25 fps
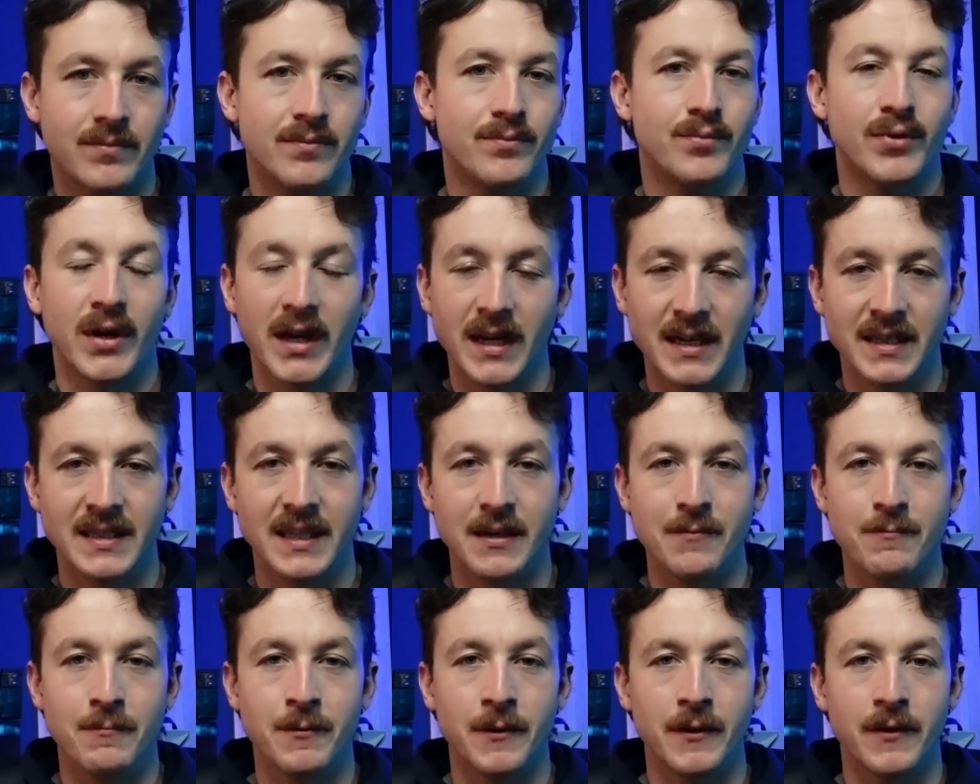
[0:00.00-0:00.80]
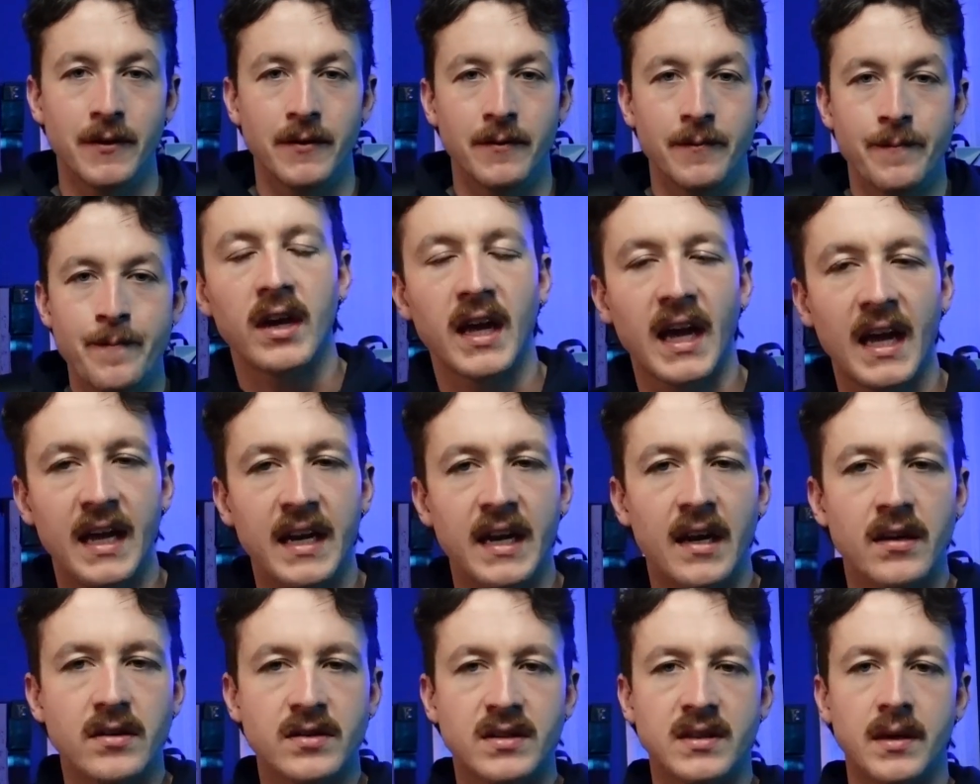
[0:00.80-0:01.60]
Pretty simple. Okay,
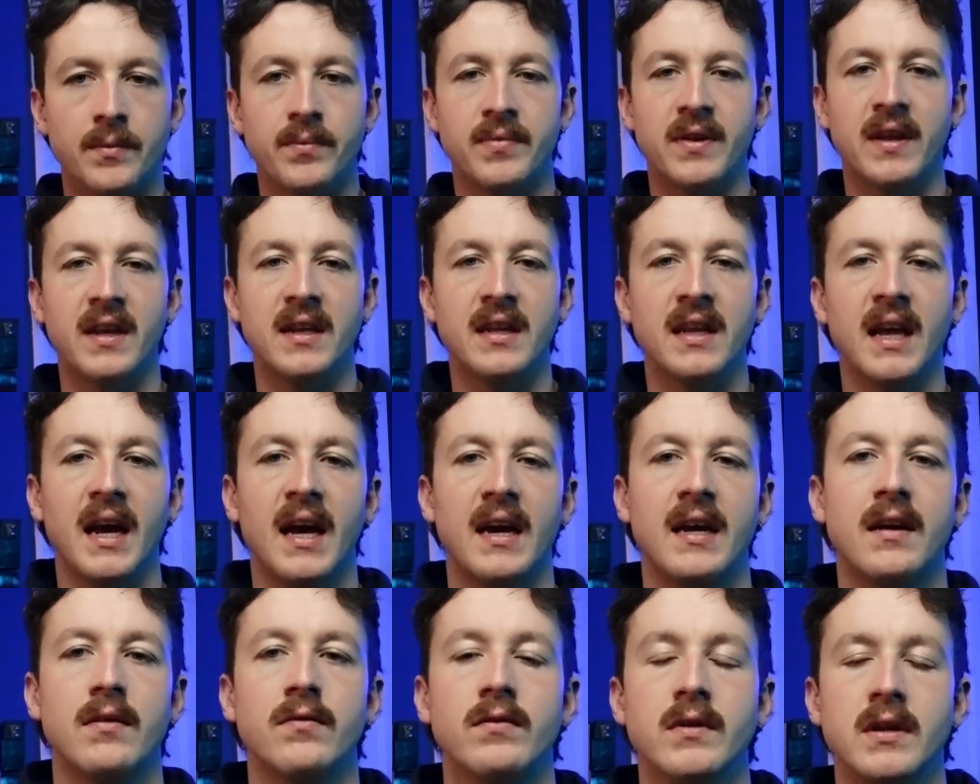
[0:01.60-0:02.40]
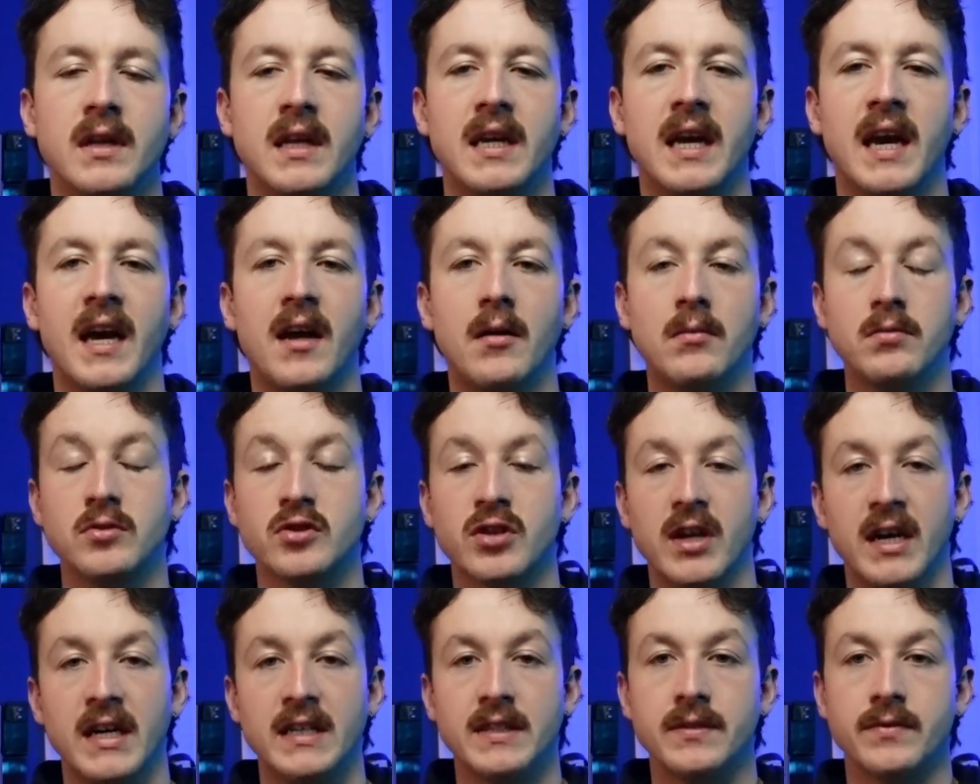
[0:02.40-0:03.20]
now something that can really help
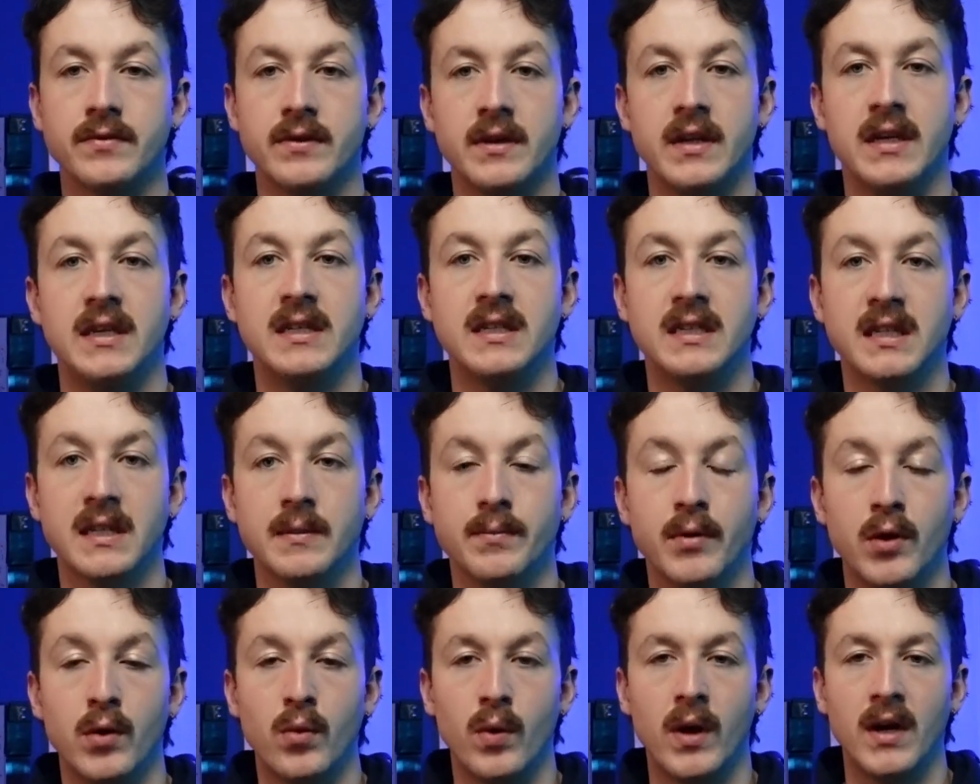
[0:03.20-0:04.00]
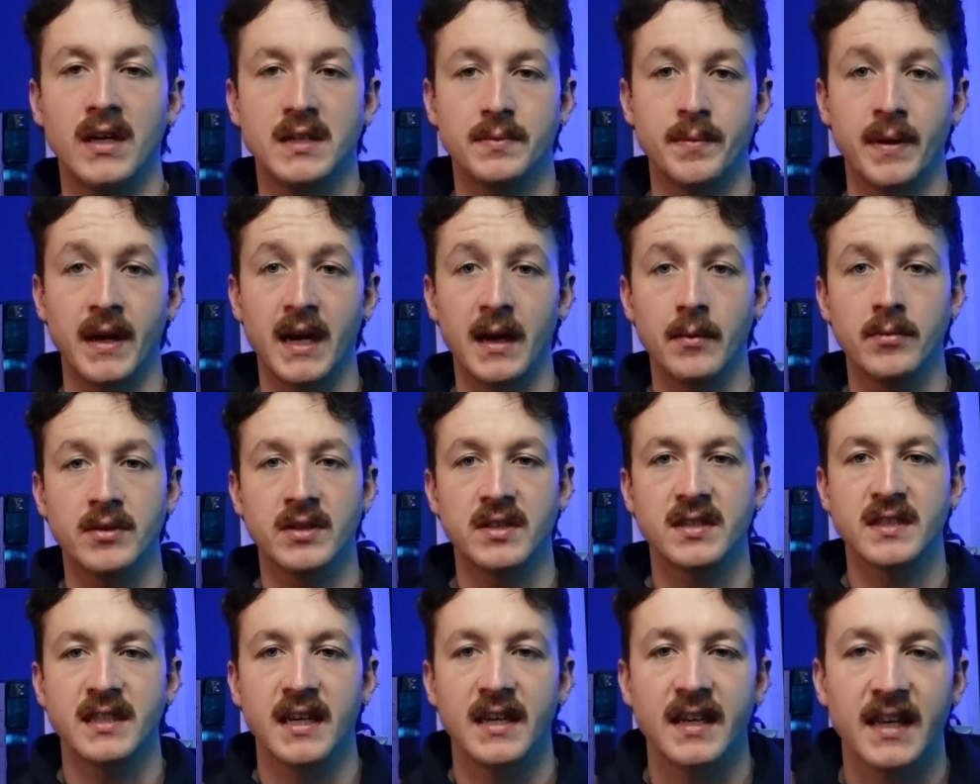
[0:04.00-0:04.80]
transfer it into the boat well is being able to
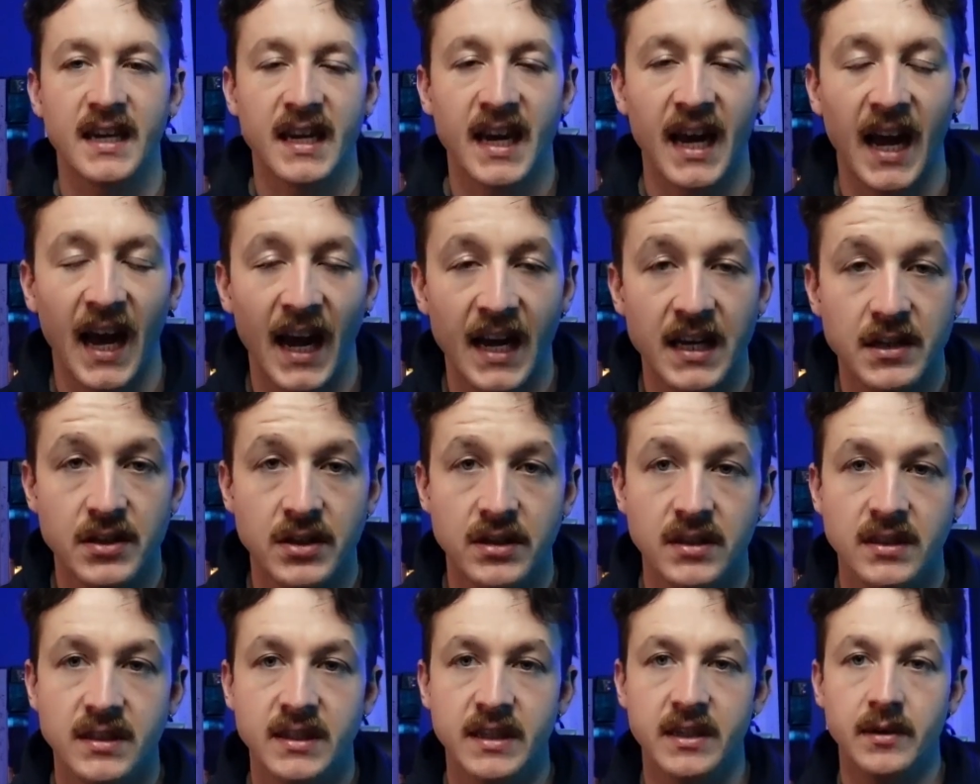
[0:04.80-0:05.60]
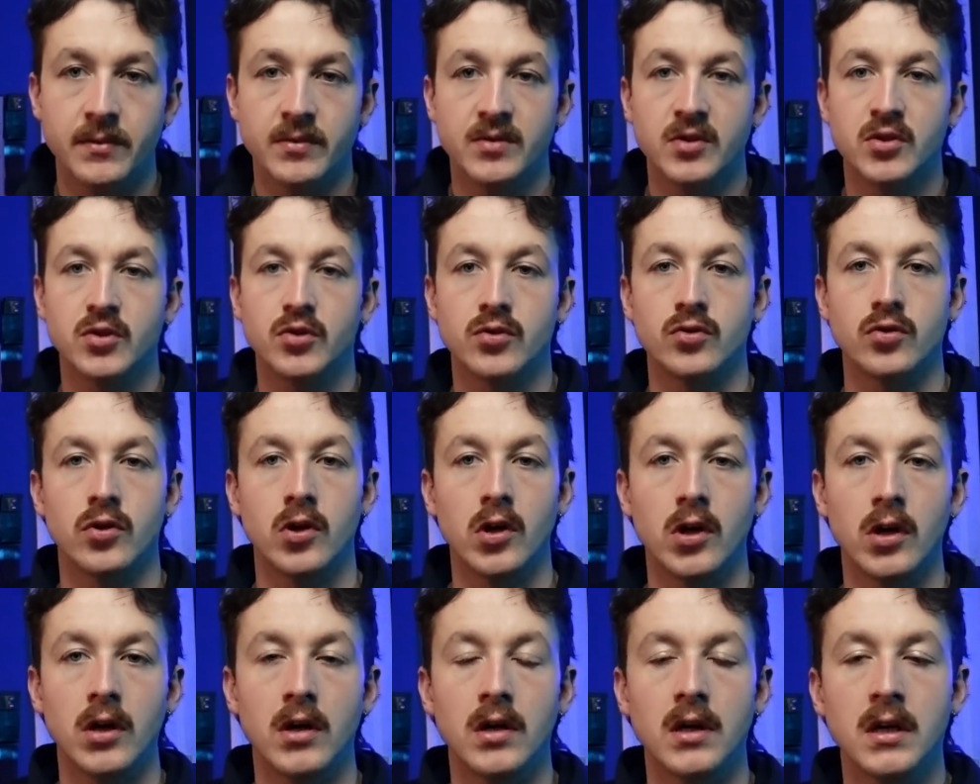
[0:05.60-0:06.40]
sit the catch and sit up
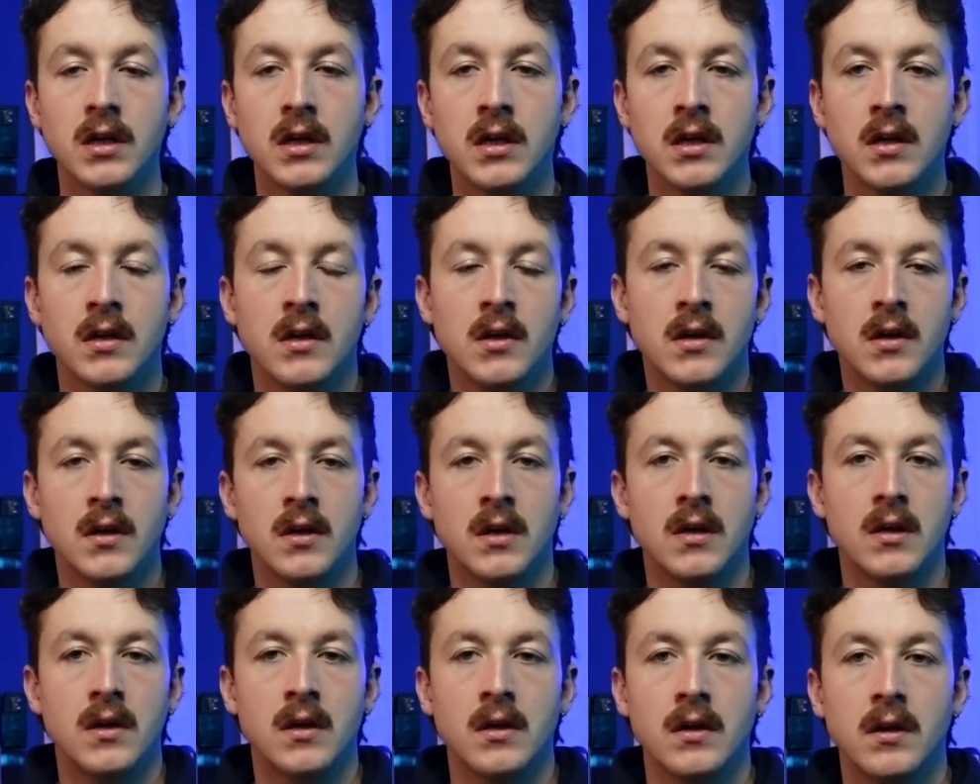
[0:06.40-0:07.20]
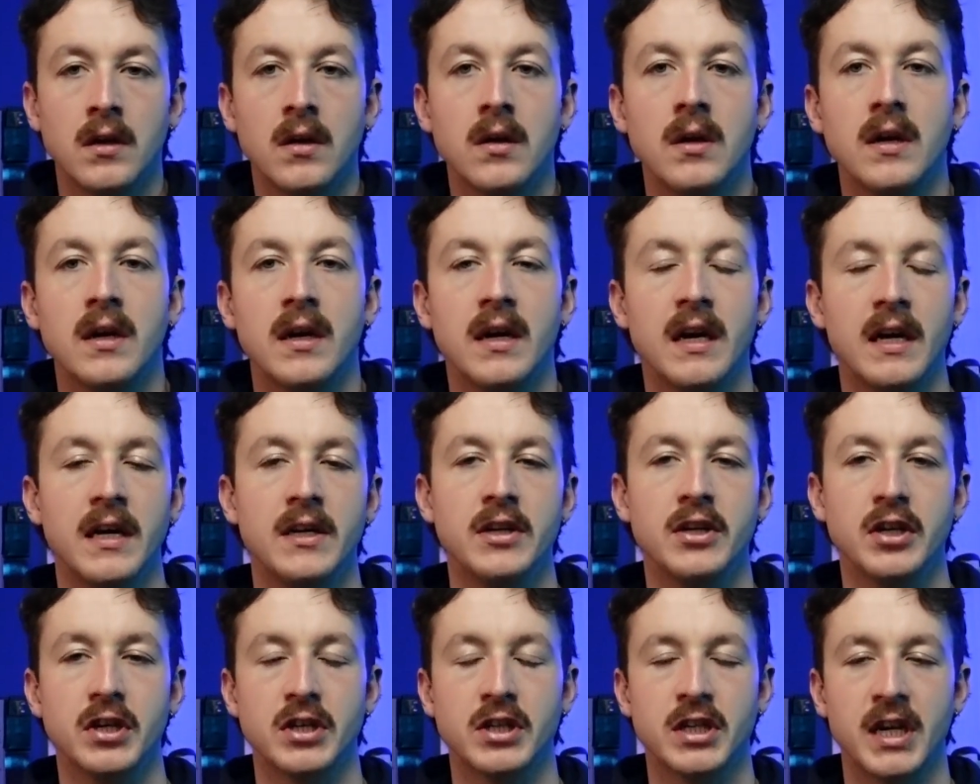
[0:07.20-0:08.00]
strong
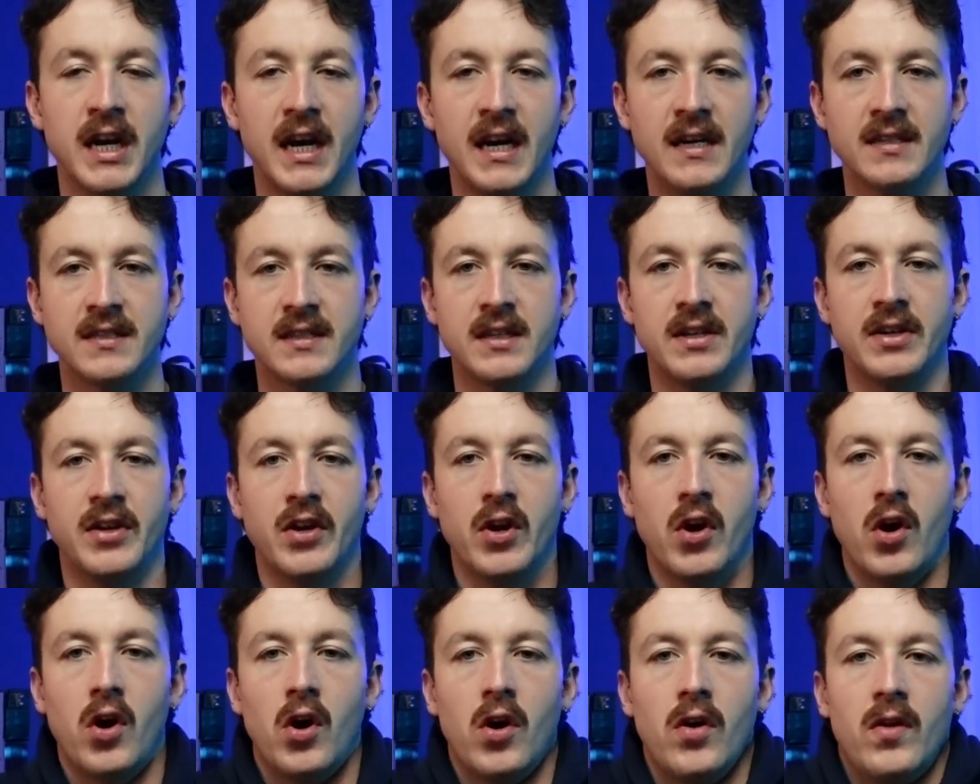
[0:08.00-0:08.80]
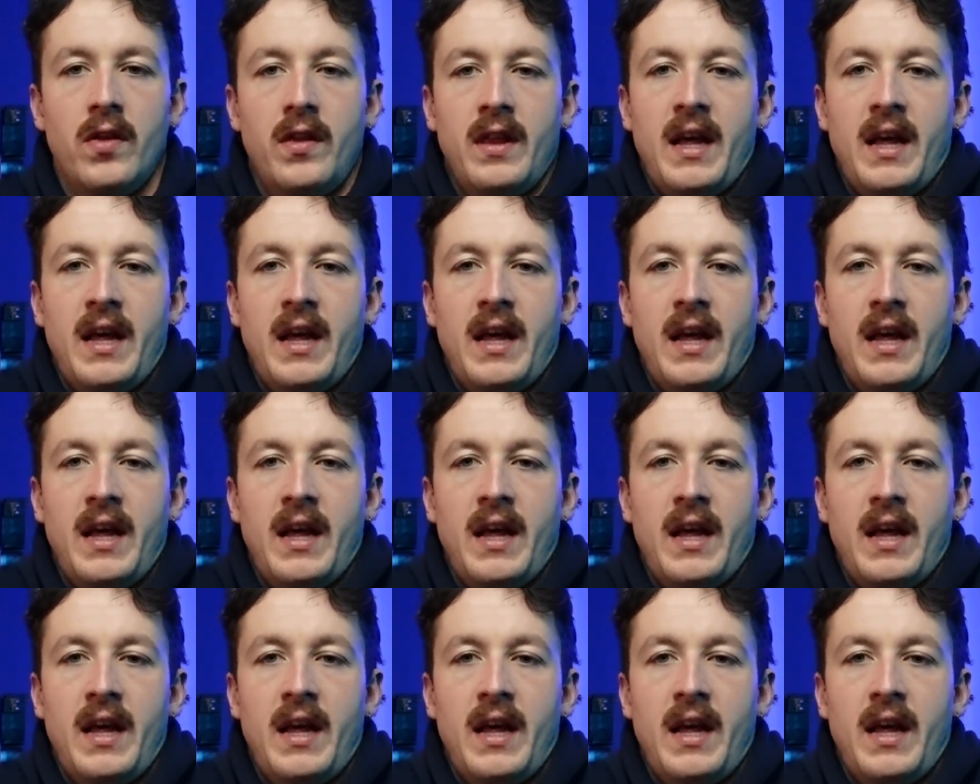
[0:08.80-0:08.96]
in your chest and not